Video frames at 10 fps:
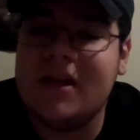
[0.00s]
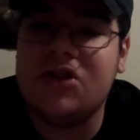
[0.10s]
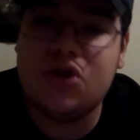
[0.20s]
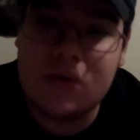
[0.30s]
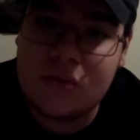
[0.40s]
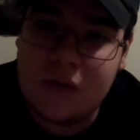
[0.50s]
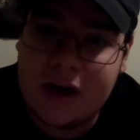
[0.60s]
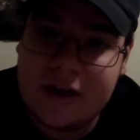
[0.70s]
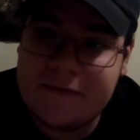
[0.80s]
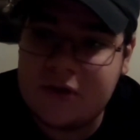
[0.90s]
they do
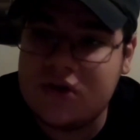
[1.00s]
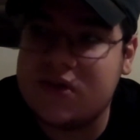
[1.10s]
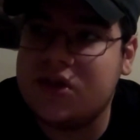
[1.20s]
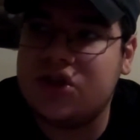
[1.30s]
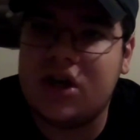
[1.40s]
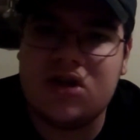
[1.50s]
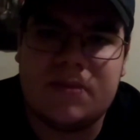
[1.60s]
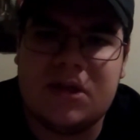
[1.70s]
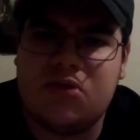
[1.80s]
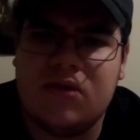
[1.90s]
arrive, because the charge
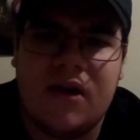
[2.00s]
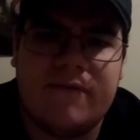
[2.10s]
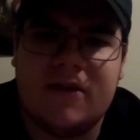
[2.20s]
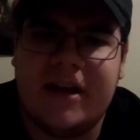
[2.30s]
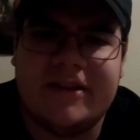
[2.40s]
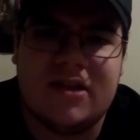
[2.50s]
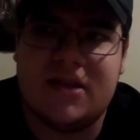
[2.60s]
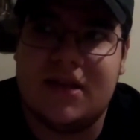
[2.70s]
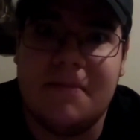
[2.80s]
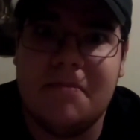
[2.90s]
is meant to arrive in like
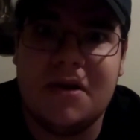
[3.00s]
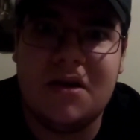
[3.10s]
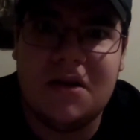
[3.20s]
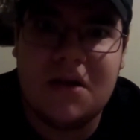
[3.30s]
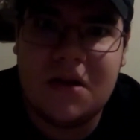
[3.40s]
December,